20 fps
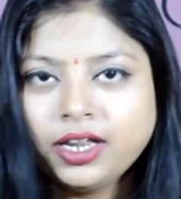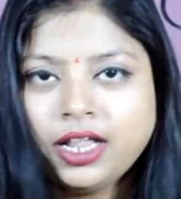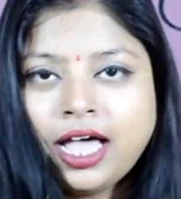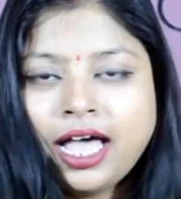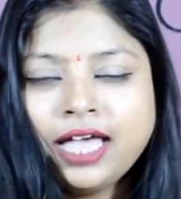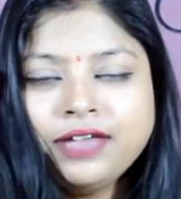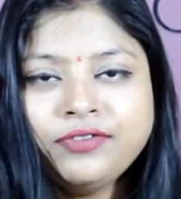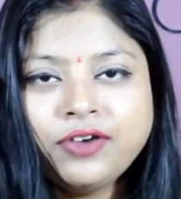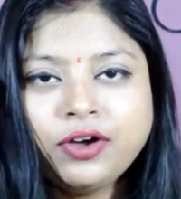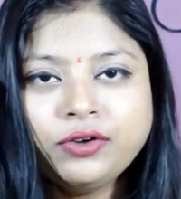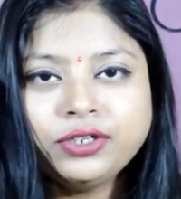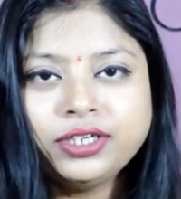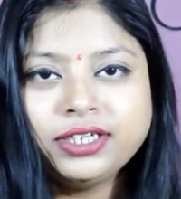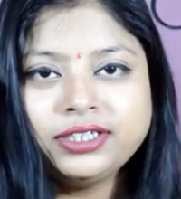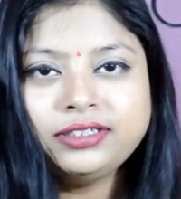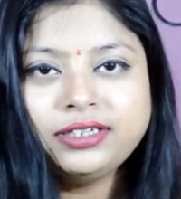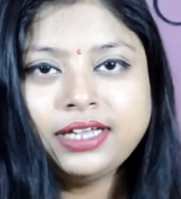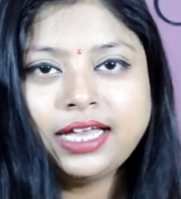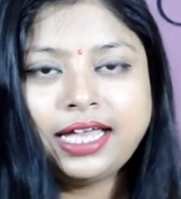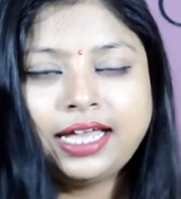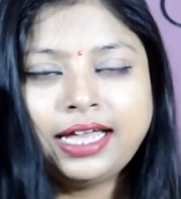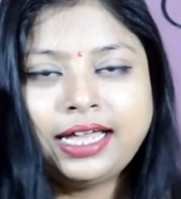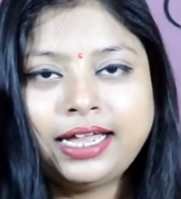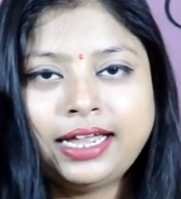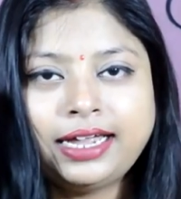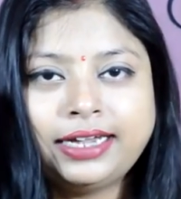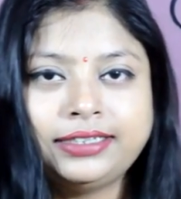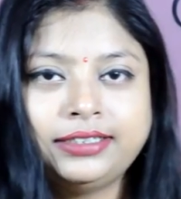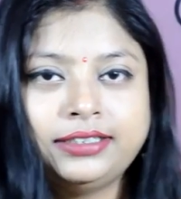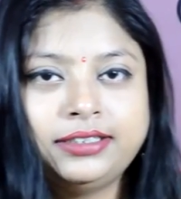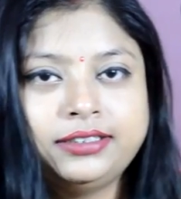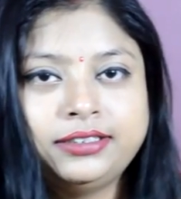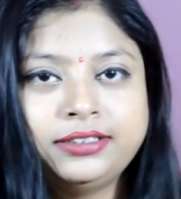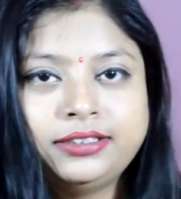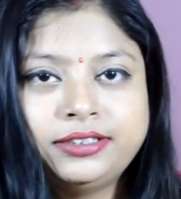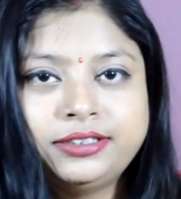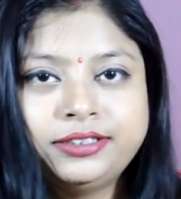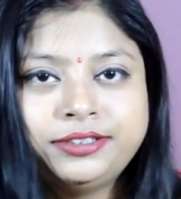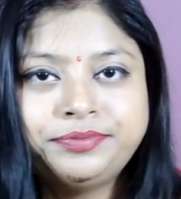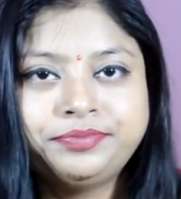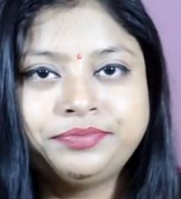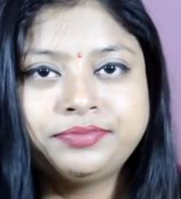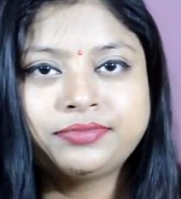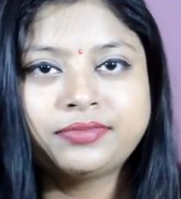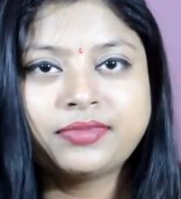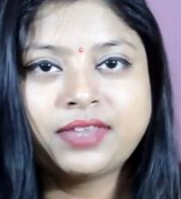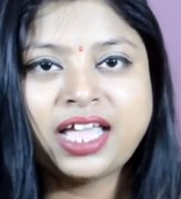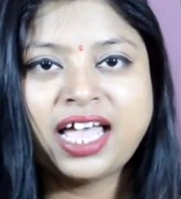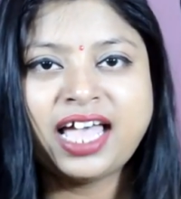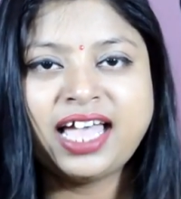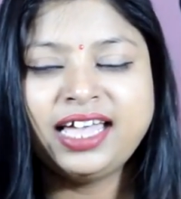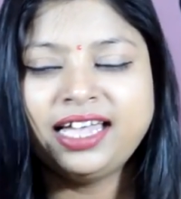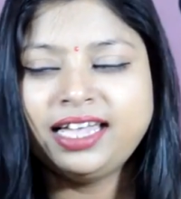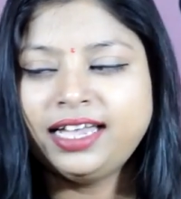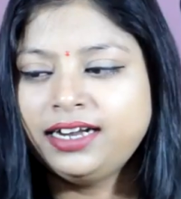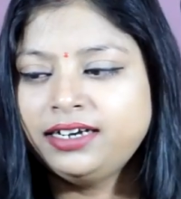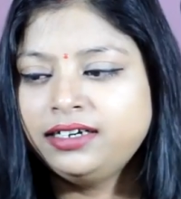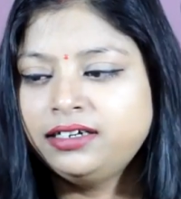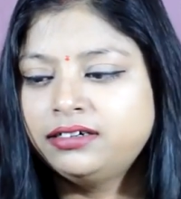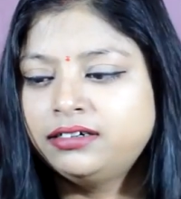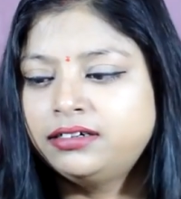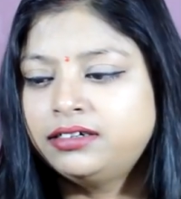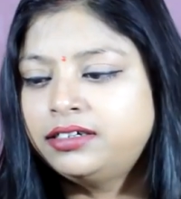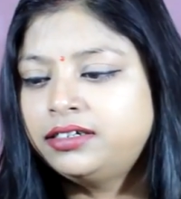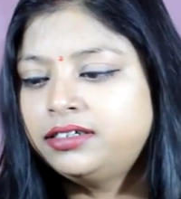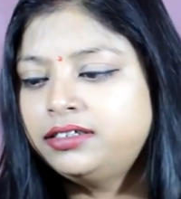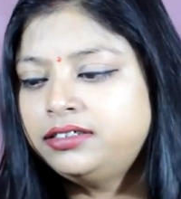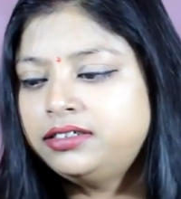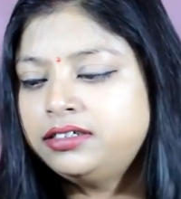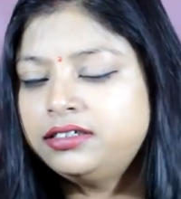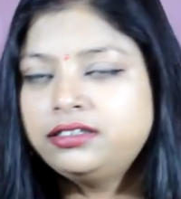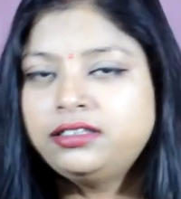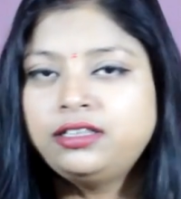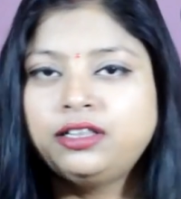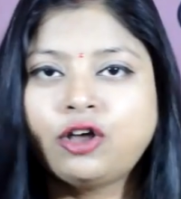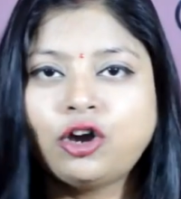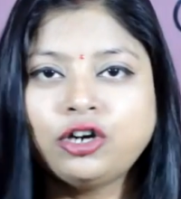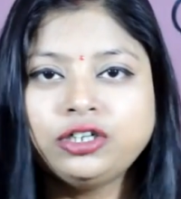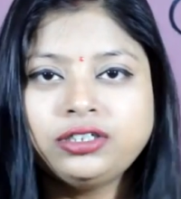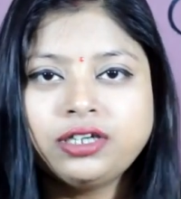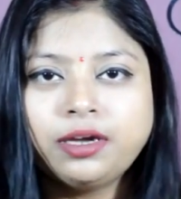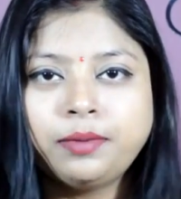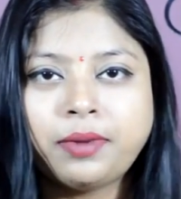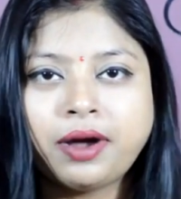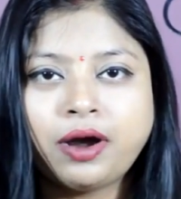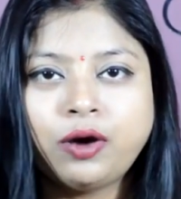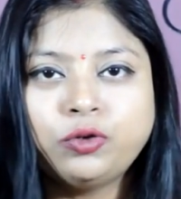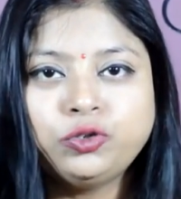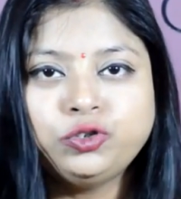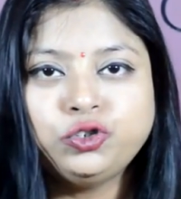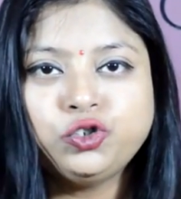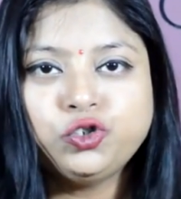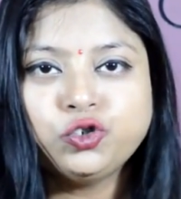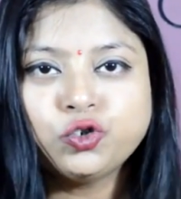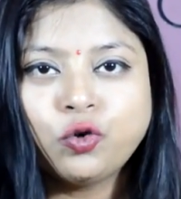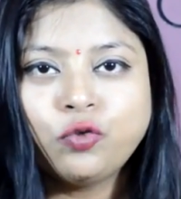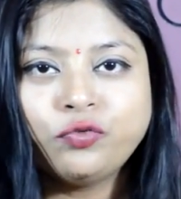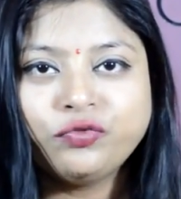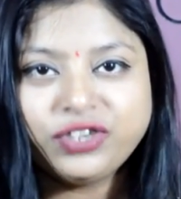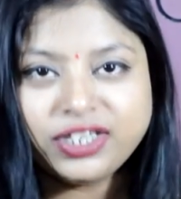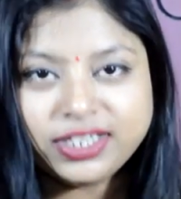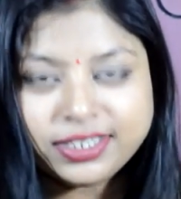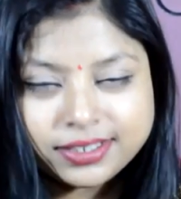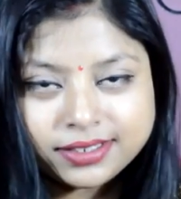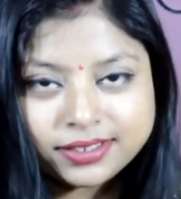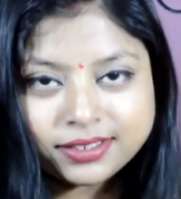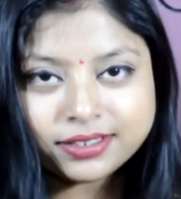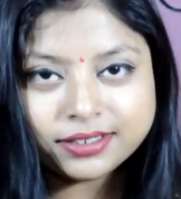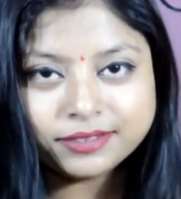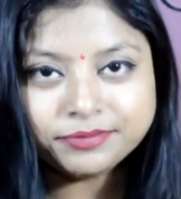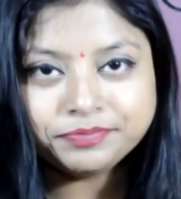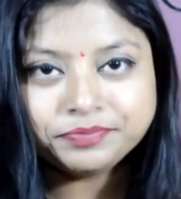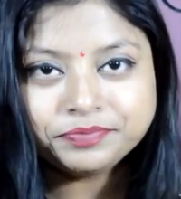I found it, and I had heard a lot about Jovi's.